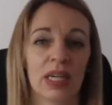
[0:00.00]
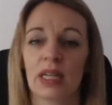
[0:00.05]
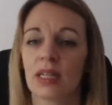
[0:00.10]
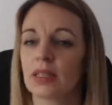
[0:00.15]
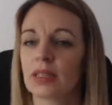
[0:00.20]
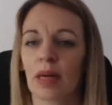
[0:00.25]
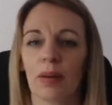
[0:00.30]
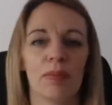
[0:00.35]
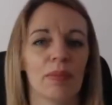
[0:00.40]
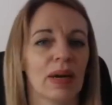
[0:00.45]

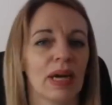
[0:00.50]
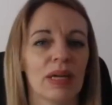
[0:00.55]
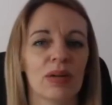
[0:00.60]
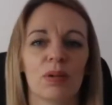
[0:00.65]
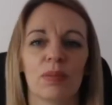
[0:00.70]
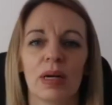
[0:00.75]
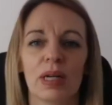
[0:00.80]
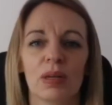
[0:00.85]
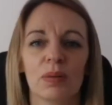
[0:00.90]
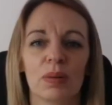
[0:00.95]
They may
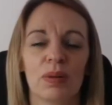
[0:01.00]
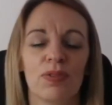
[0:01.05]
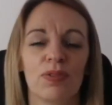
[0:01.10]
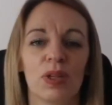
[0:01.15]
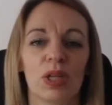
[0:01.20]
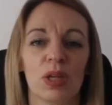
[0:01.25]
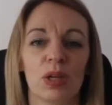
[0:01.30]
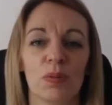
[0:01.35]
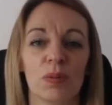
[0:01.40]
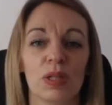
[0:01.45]
or may not be
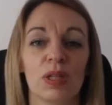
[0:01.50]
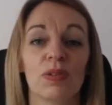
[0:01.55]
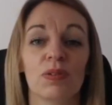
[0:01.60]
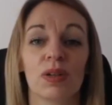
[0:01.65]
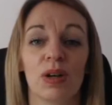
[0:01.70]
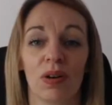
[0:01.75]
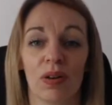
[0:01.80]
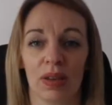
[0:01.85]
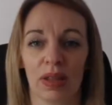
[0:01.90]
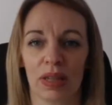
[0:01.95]
for you, but
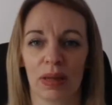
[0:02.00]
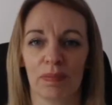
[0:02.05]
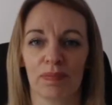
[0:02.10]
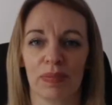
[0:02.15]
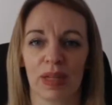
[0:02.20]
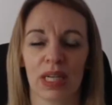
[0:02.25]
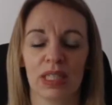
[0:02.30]
you've got them,